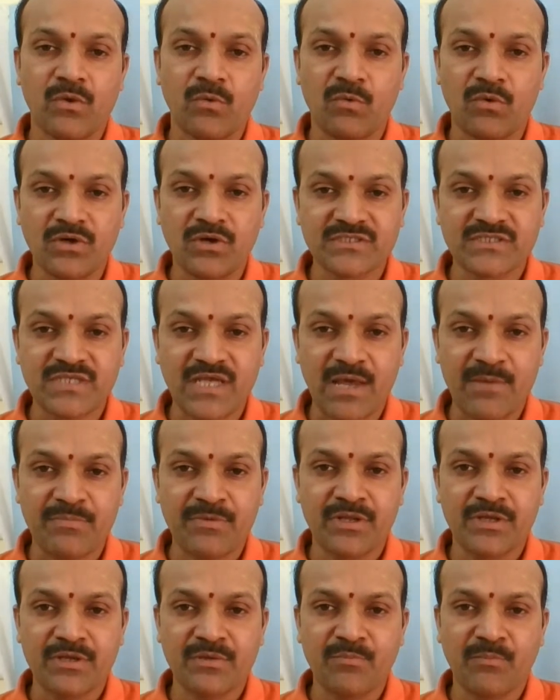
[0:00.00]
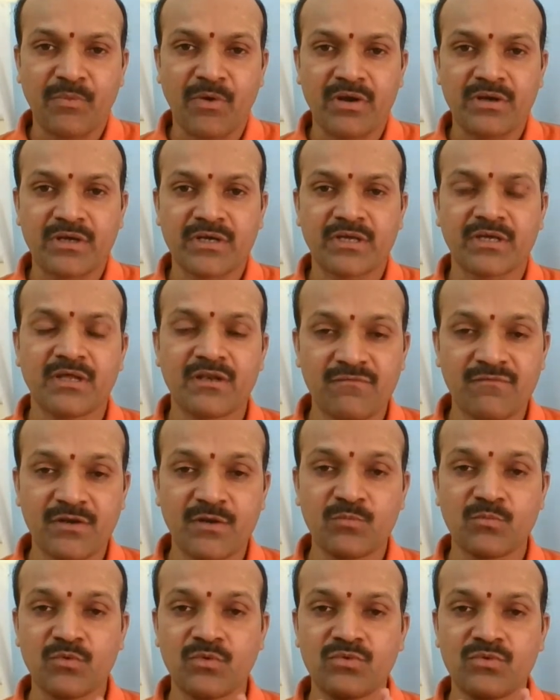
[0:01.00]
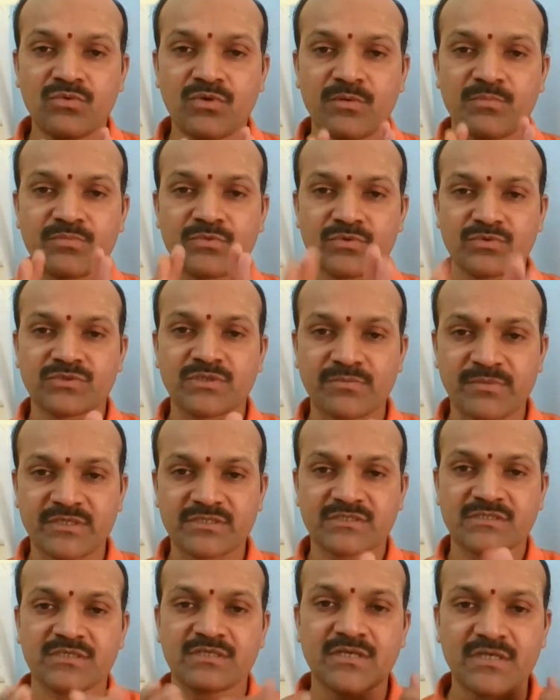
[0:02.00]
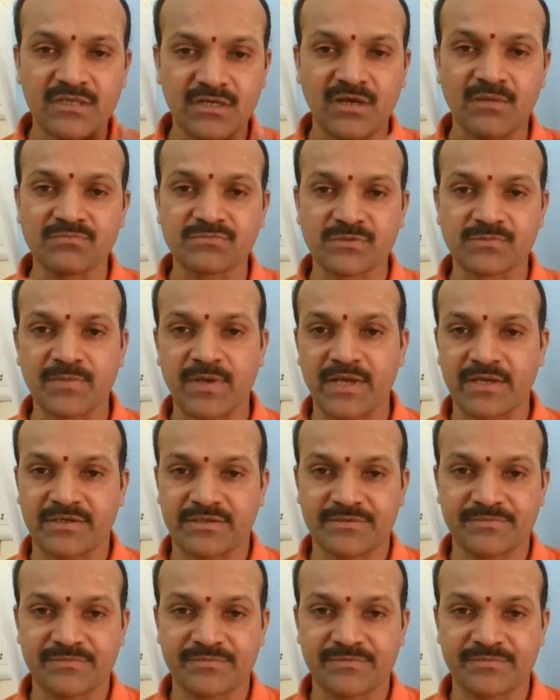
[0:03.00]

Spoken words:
What is happening? Particle will move up to some extent and comes back.